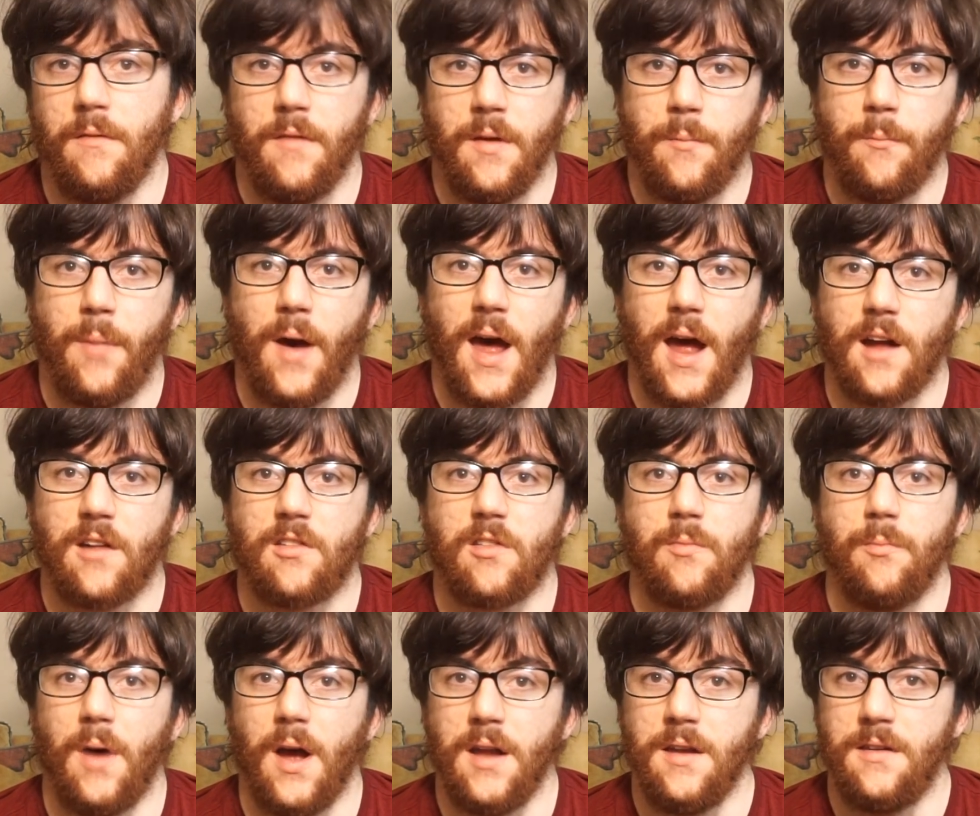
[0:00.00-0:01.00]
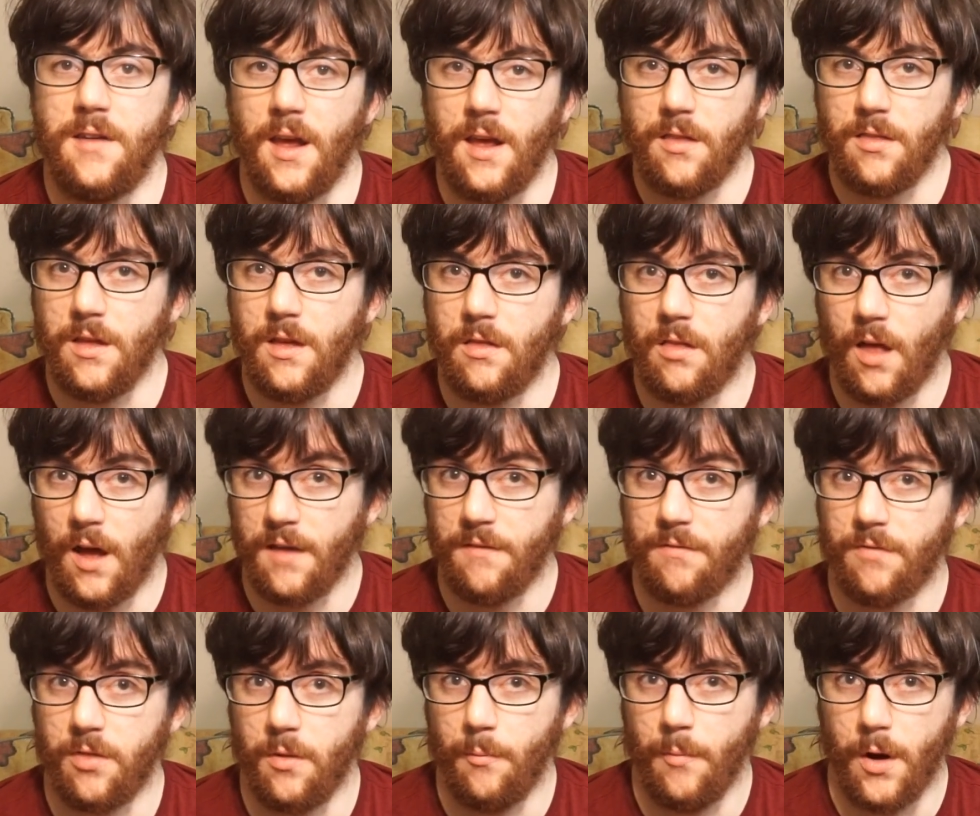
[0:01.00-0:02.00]
impacts my daily
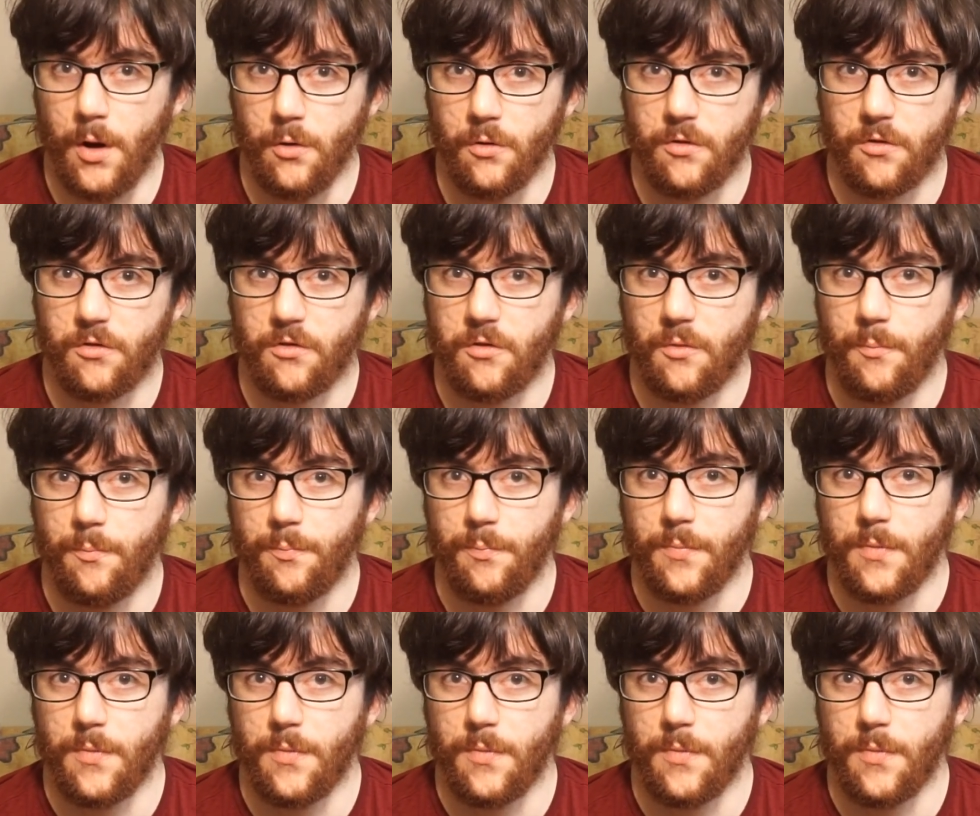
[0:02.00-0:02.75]
life the most